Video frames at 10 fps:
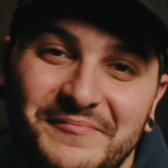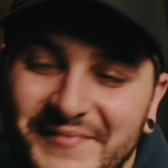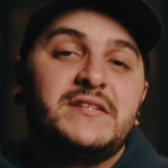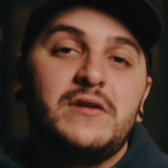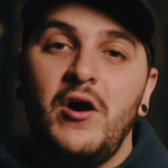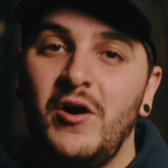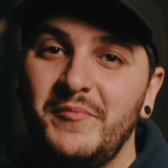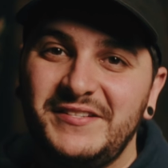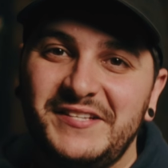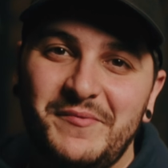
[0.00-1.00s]
That's all I'm
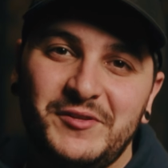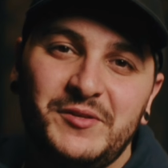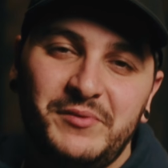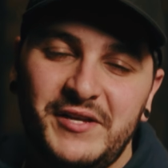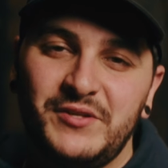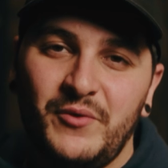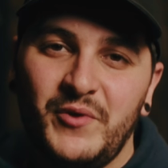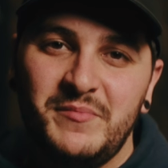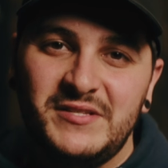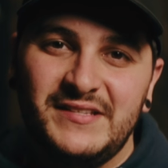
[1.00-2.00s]
gonna say about the Blazer
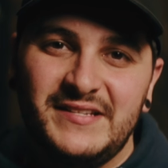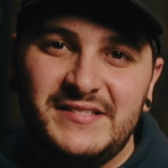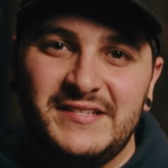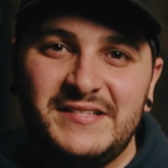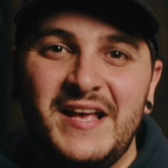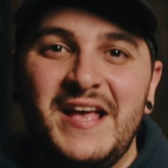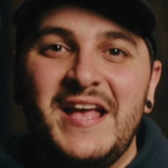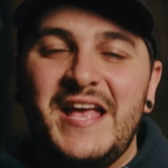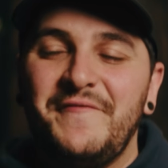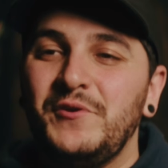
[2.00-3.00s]
Remus lenses.
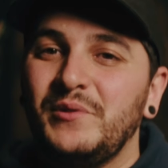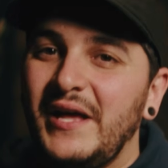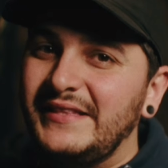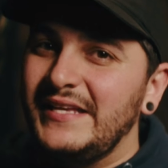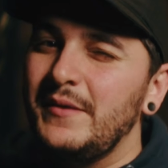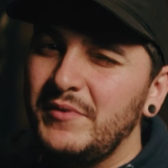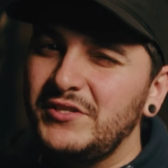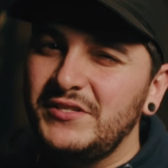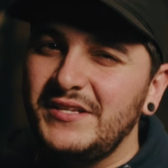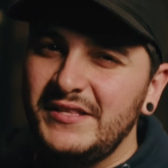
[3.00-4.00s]
If you like the
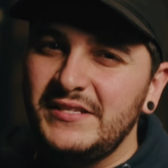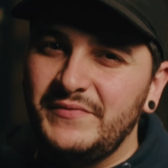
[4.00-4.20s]
images in this